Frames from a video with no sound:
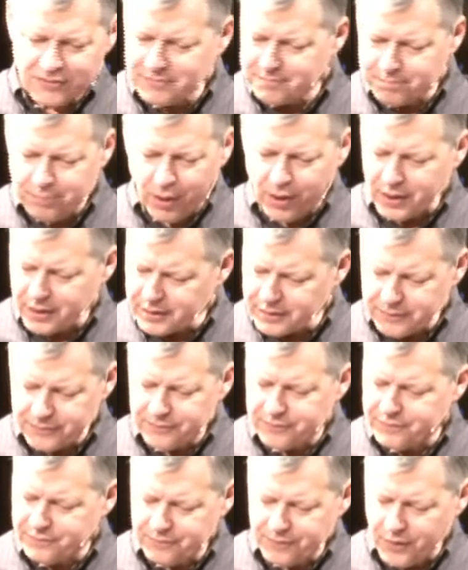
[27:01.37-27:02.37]
part of
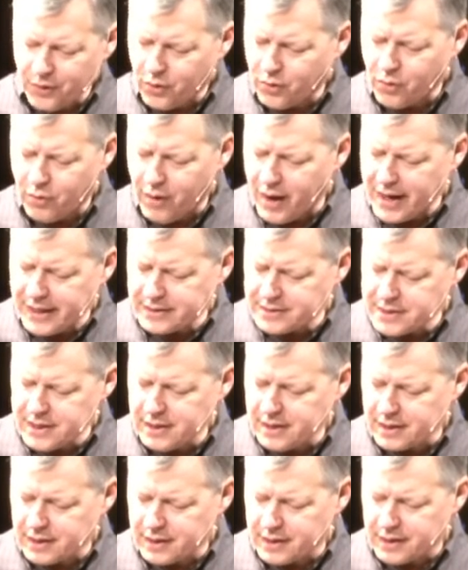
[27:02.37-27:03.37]
the whole
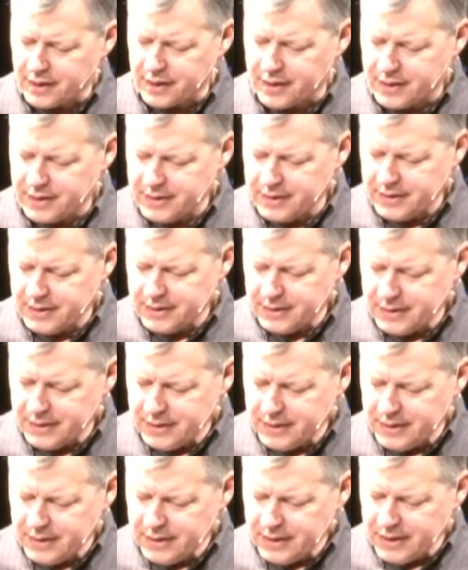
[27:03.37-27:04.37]
idea here.
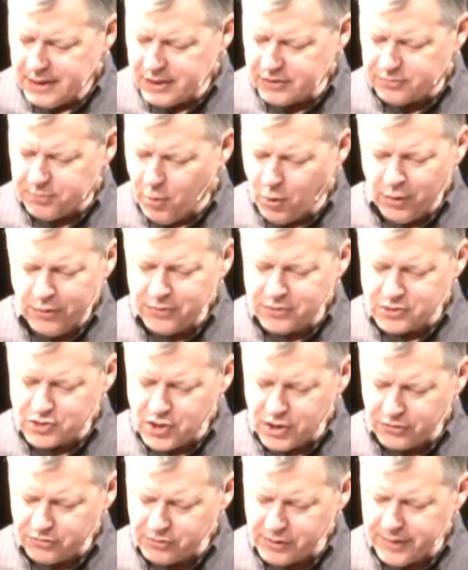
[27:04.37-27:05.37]
It's more than
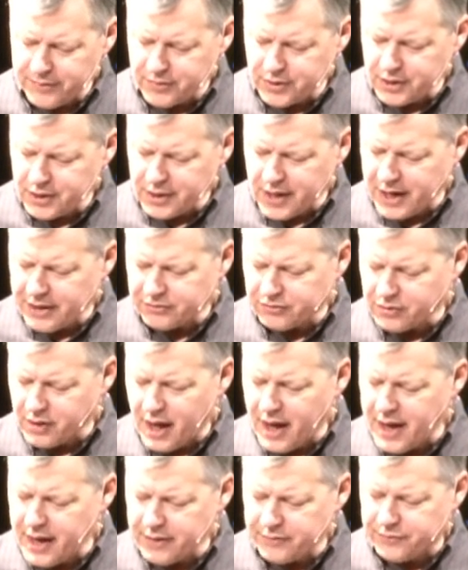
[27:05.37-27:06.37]
just living a nice
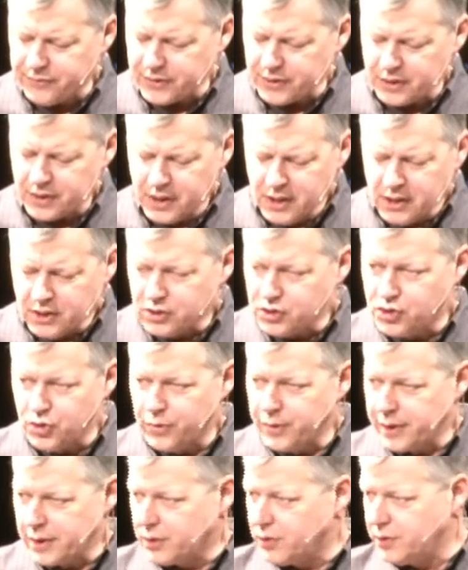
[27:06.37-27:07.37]
life and
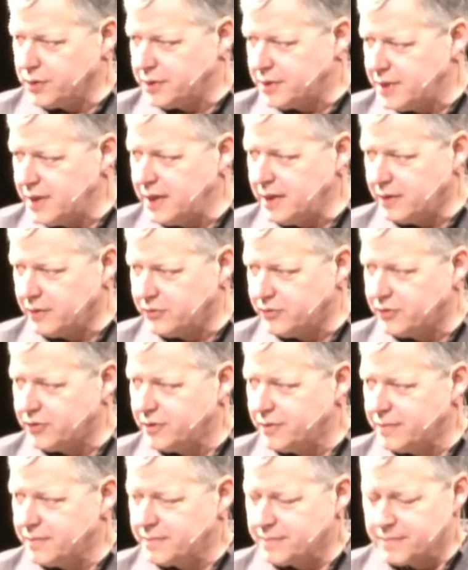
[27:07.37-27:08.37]
doing good deeds.
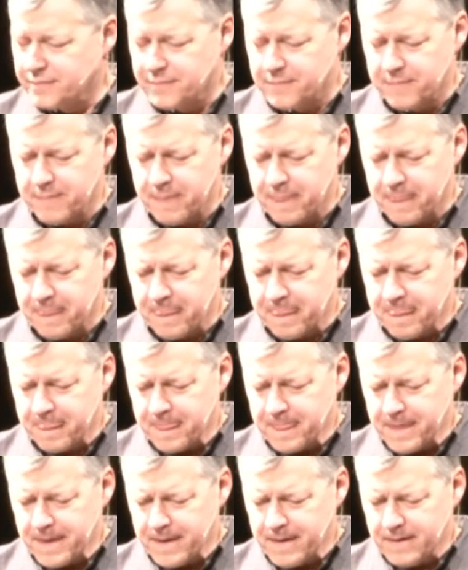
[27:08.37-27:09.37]

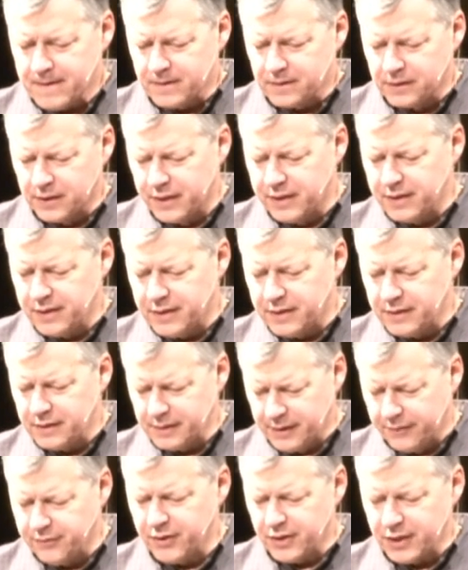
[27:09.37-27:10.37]
Uh,
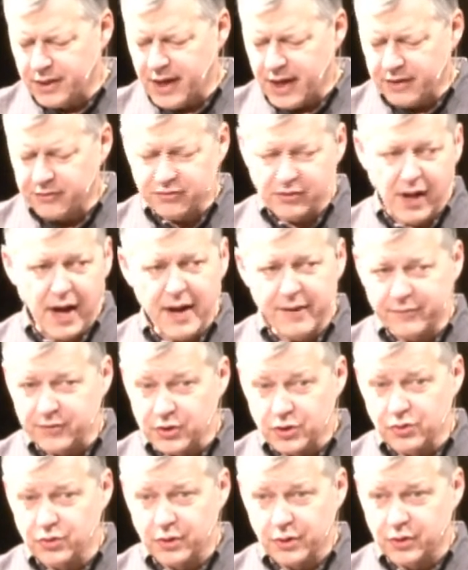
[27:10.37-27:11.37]
living a nice life and
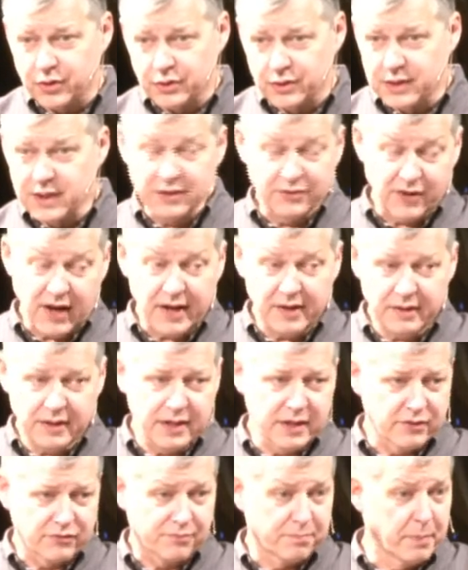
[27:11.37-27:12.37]
doing good deeds.
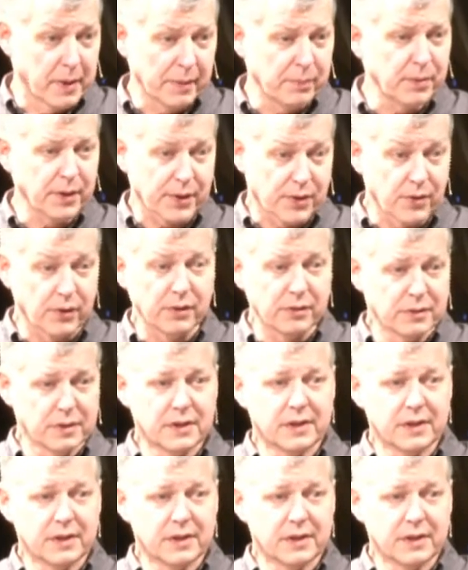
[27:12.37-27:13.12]
It's biblical.